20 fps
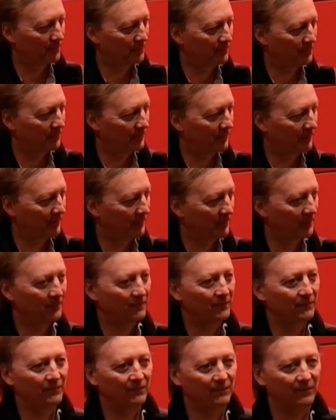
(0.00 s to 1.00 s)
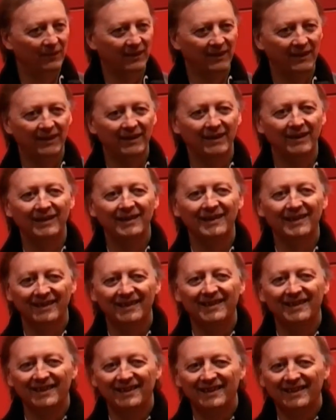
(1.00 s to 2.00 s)

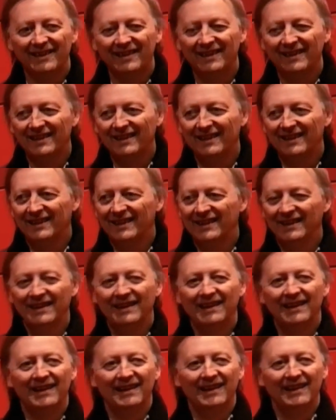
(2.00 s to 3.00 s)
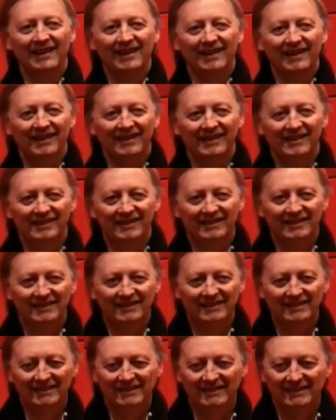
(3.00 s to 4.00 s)

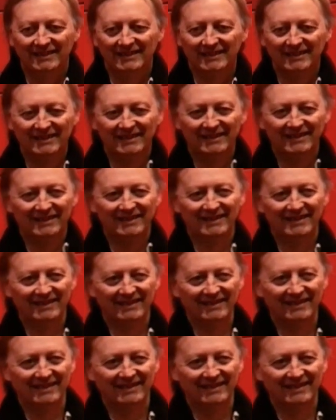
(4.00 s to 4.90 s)
Nothing is said.